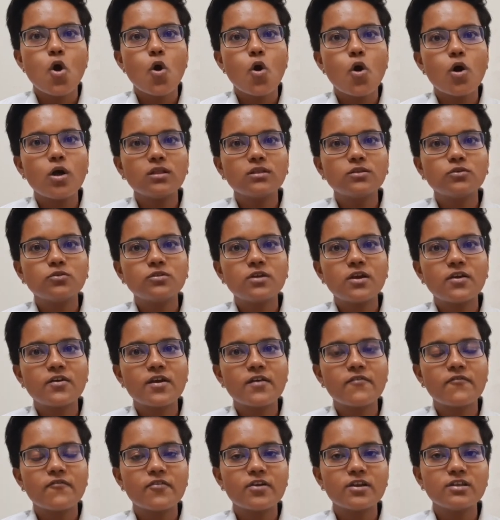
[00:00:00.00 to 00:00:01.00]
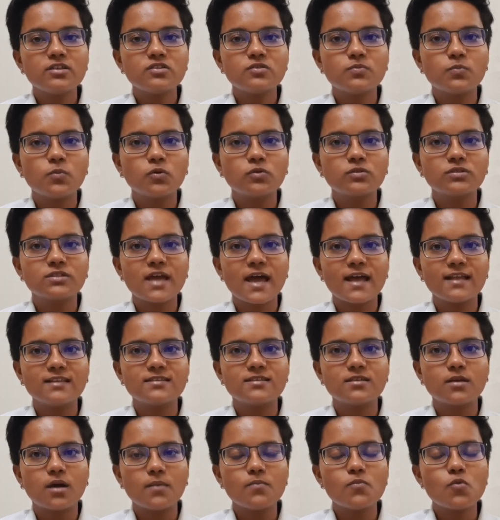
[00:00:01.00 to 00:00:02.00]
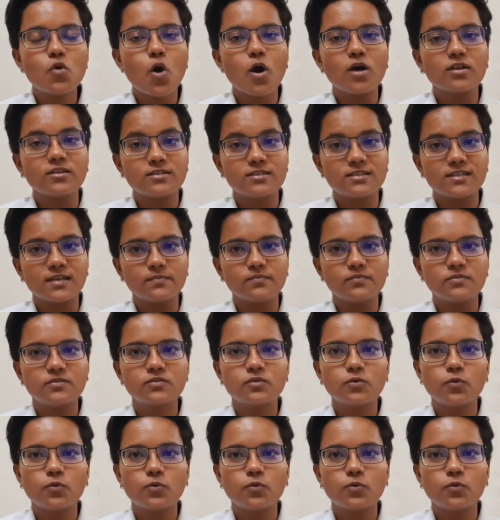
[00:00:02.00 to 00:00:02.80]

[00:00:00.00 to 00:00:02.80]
Although the reference books and some concepts